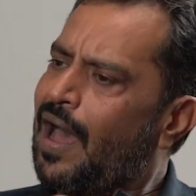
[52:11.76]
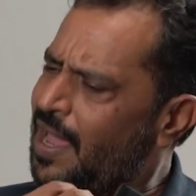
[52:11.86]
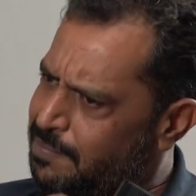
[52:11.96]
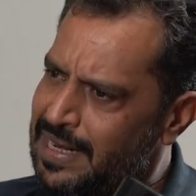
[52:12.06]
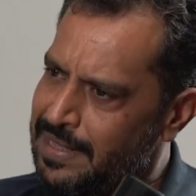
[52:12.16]

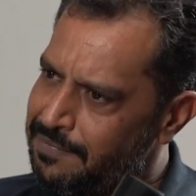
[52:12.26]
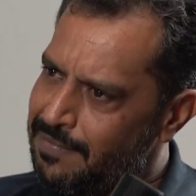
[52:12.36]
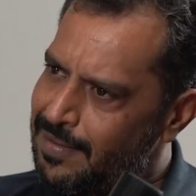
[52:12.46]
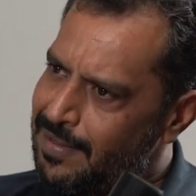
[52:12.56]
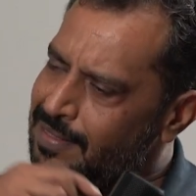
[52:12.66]
I believe
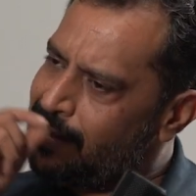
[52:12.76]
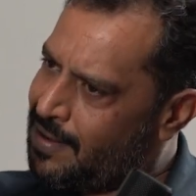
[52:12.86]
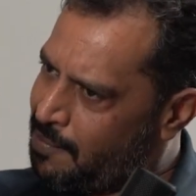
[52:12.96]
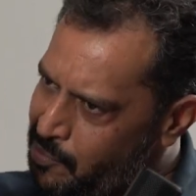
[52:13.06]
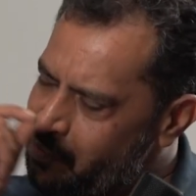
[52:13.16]
the
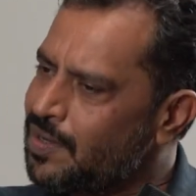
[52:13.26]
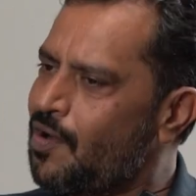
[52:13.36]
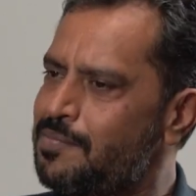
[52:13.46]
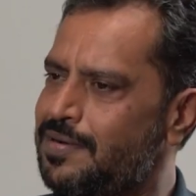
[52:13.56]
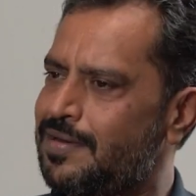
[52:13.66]
number one
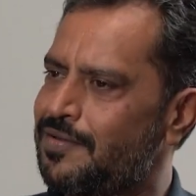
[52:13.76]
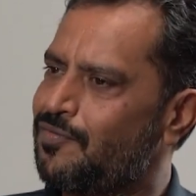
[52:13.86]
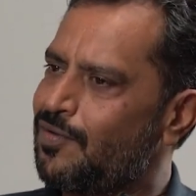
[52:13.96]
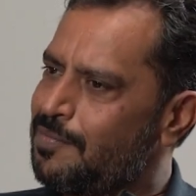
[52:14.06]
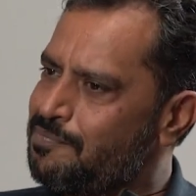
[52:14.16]
competitor
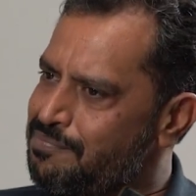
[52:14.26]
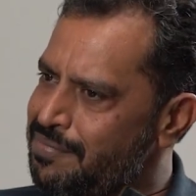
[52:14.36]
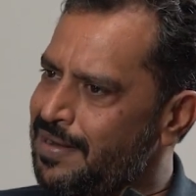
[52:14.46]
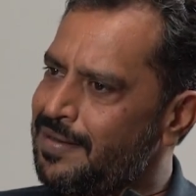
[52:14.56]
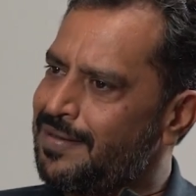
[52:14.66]
for a
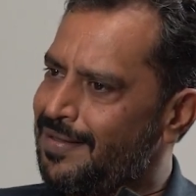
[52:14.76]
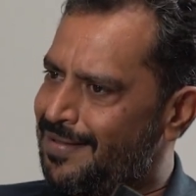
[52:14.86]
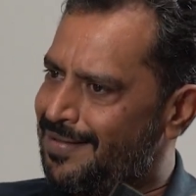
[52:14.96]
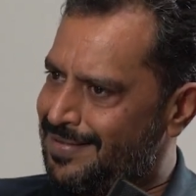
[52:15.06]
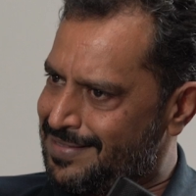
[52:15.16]
print
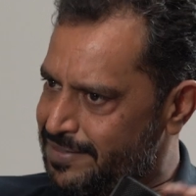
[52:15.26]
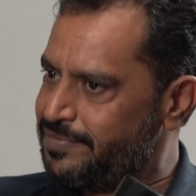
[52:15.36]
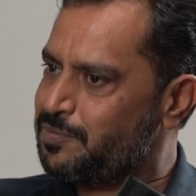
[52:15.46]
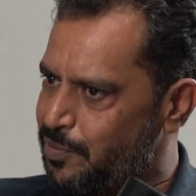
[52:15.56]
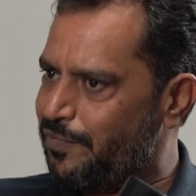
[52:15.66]

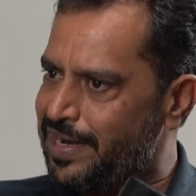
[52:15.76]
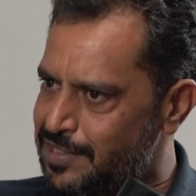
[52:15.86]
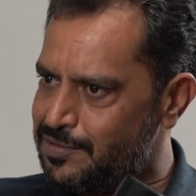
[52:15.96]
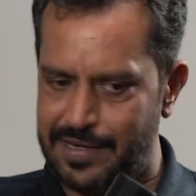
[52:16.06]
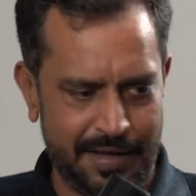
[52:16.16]
service provider
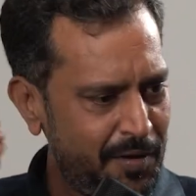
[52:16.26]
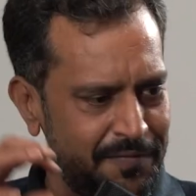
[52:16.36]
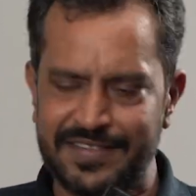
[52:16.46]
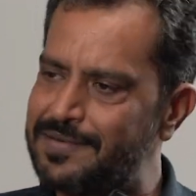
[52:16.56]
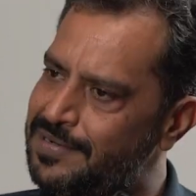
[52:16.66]
today, an
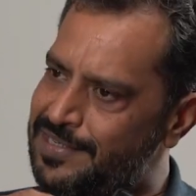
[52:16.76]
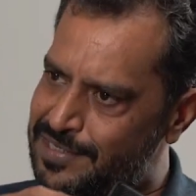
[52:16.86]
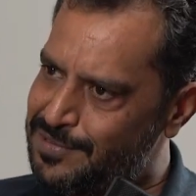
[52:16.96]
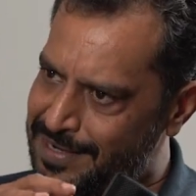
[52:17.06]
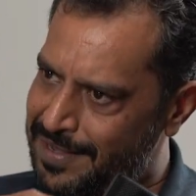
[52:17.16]
offset
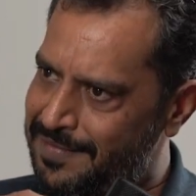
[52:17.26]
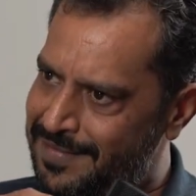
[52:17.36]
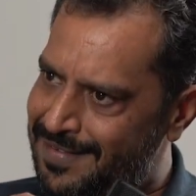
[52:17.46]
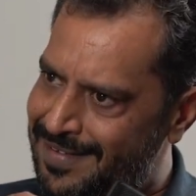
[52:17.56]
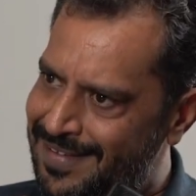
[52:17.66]
printer today,
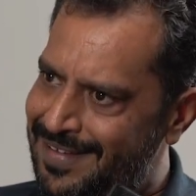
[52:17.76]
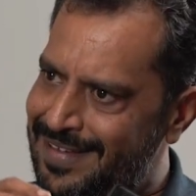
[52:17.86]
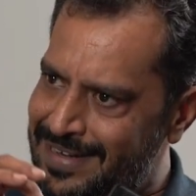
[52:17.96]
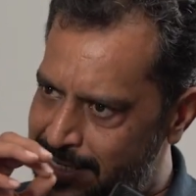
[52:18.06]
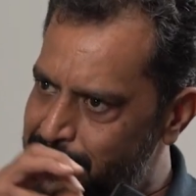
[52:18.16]
in
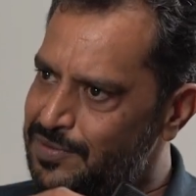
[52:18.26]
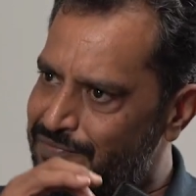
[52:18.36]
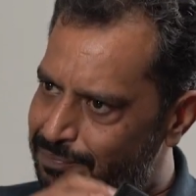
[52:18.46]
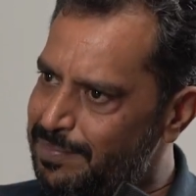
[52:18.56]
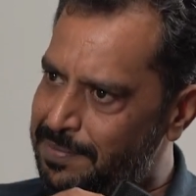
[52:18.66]
terms of
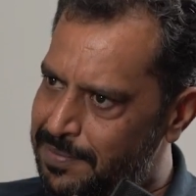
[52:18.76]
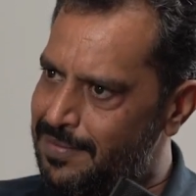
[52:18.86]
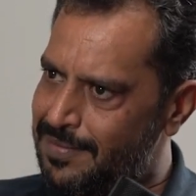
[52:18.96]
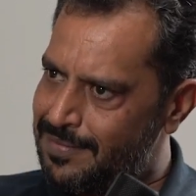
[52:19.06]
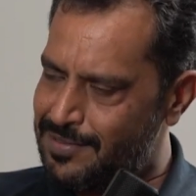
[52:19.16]
people,
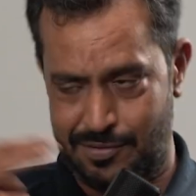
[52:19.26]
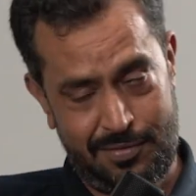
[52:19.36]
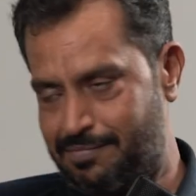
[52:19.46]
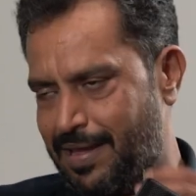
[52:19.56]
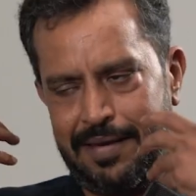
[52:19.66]

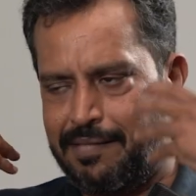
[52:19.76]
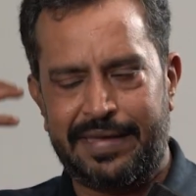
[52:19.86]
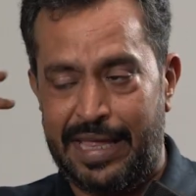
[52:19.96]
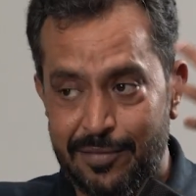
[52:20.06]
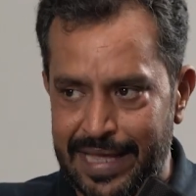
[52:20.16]

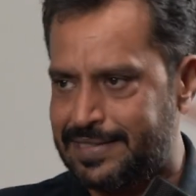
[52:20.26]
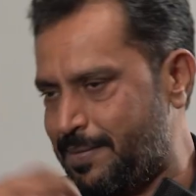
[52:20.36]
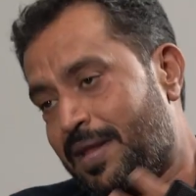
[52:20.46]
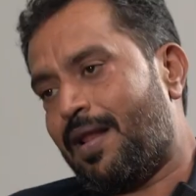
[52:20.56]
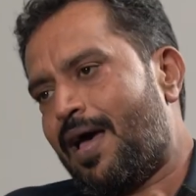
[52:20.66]
can you guess?
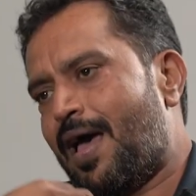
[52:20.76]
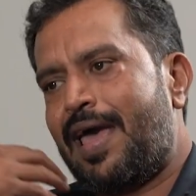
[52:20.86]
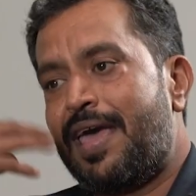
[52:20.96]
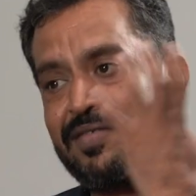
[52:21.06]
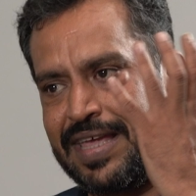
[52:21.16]
I mean,
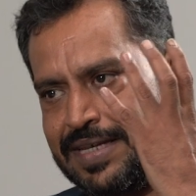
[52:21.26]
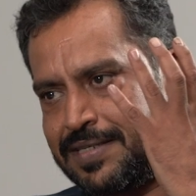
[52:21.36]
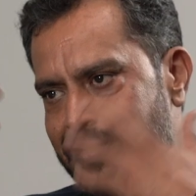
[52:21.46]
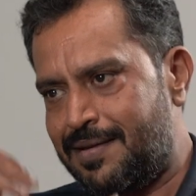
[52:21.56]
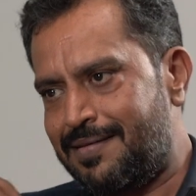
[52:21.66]
I have a
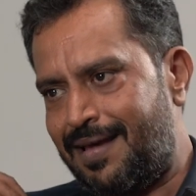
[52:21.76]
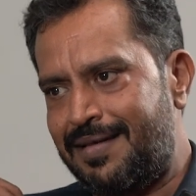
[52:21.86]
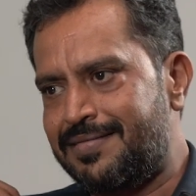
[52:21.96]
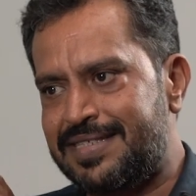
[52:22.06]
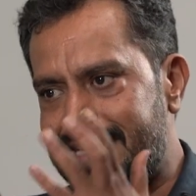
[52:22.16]
guess, and I
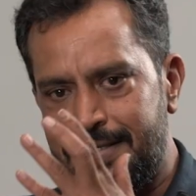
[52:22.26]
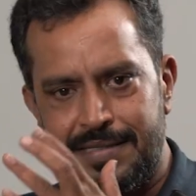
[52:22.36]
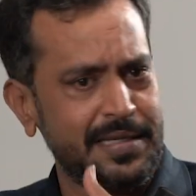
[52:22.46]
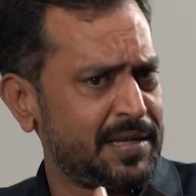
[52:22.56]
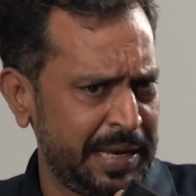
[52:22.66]
will say
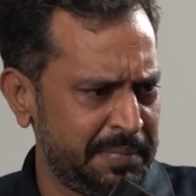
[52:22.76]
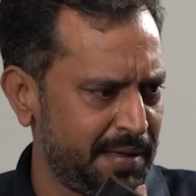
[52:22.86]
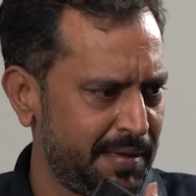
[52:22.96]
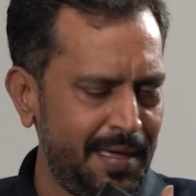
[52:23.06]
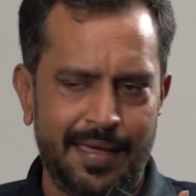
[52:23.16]
this, it can
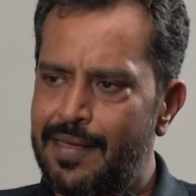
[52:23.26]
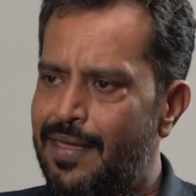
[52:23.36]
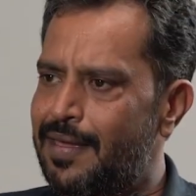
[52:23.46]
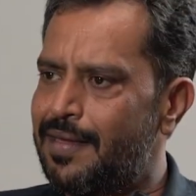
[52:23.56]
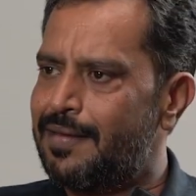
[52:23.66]
be
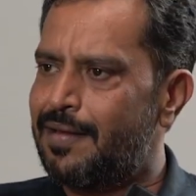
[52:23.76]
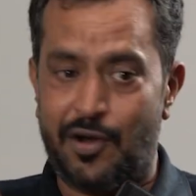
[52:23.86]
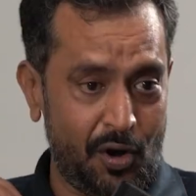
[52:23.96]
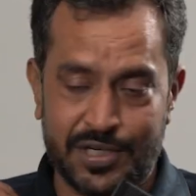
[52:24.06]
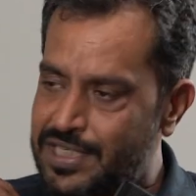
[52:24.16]

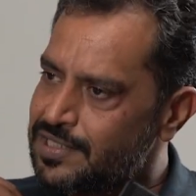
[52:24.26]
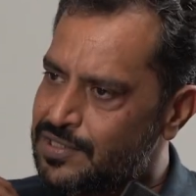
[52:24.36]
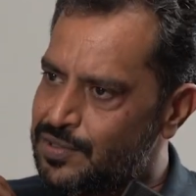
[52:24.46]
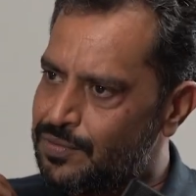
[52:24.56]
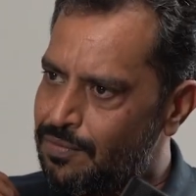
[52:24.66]
atrocious
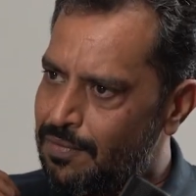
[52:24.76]
to you.